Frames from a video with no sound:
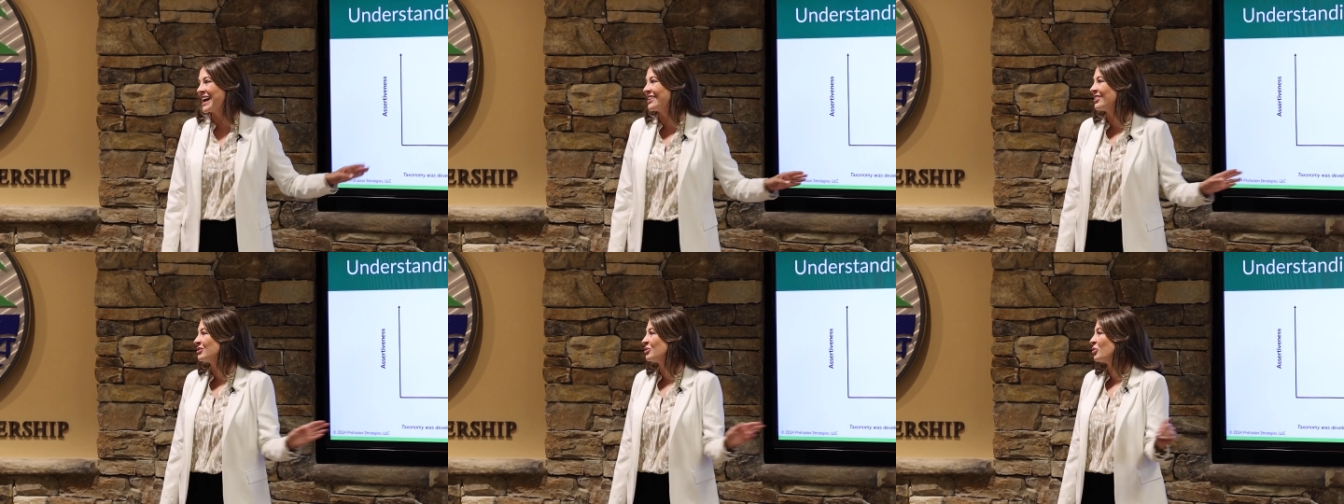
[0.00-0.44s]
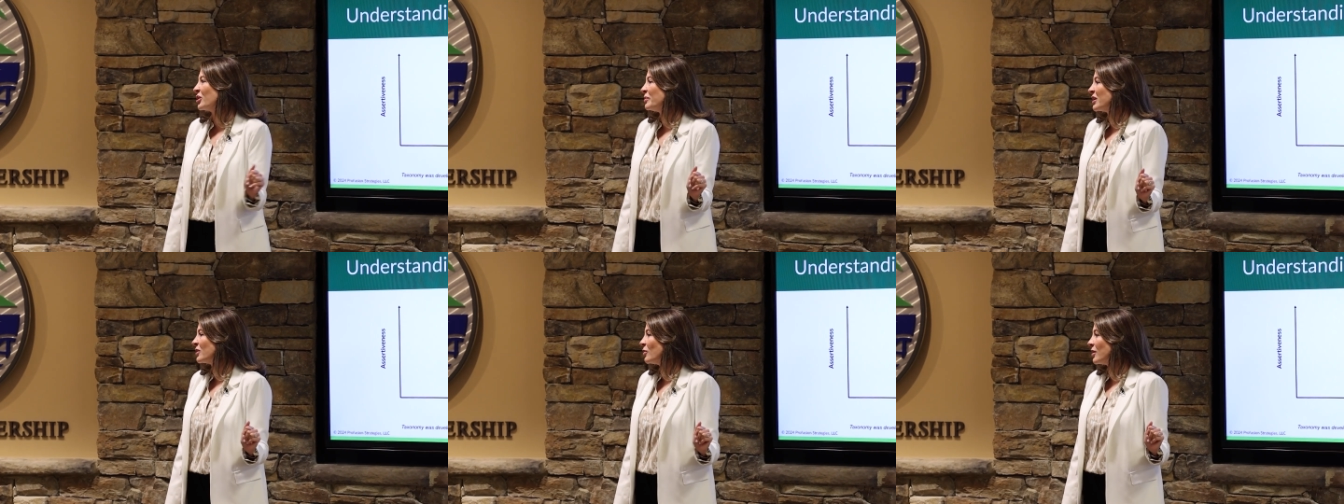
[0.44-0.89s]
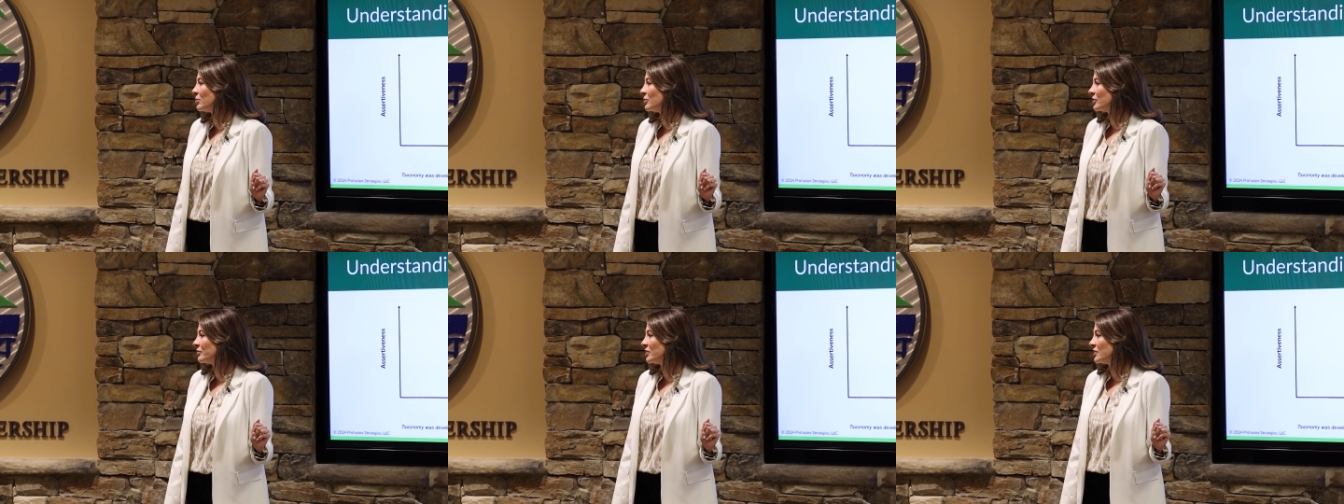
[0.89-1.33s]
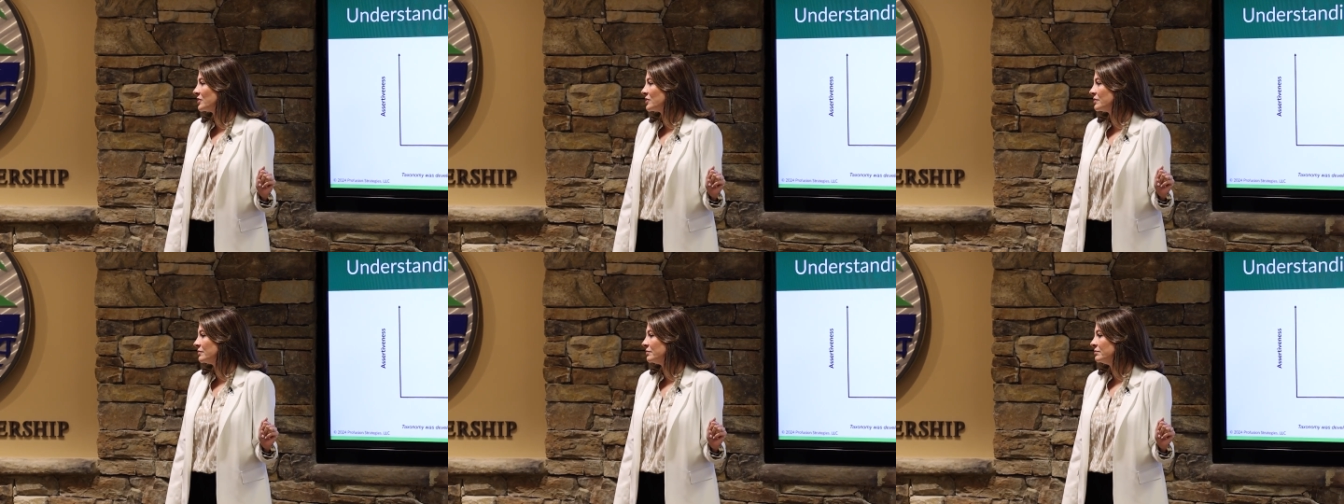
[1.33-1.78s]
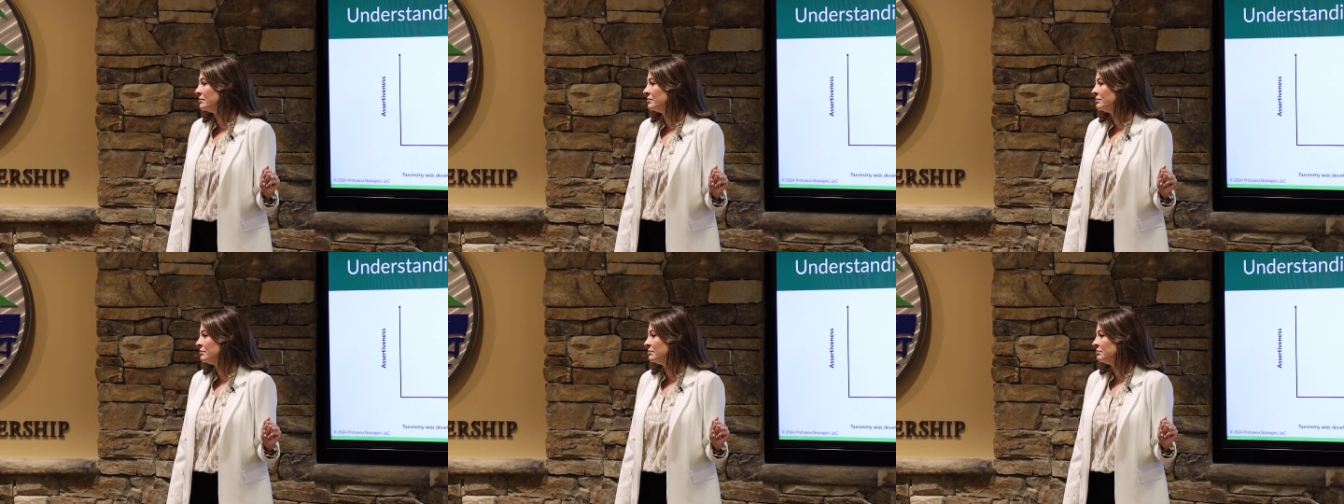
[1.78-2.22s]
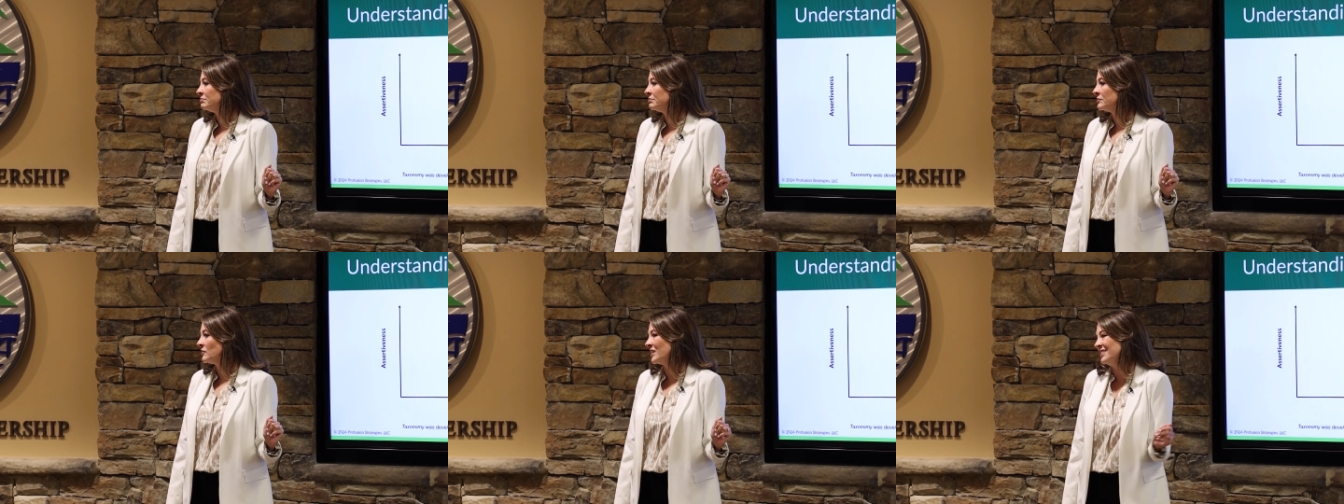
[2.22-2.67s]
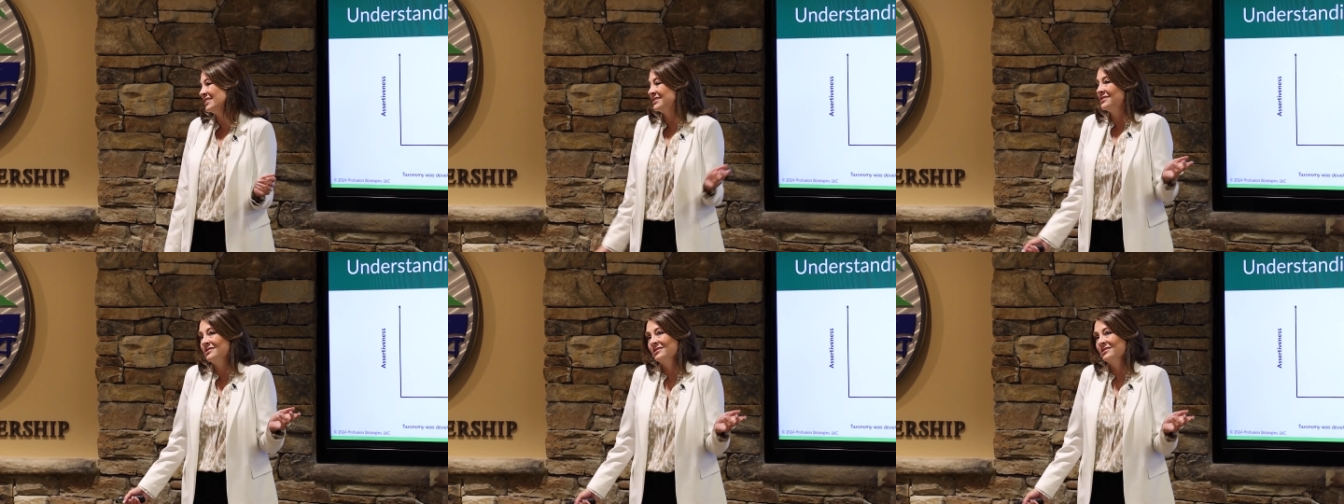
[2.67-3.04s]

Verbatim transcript: I don't have to worry about cooperativeness, right?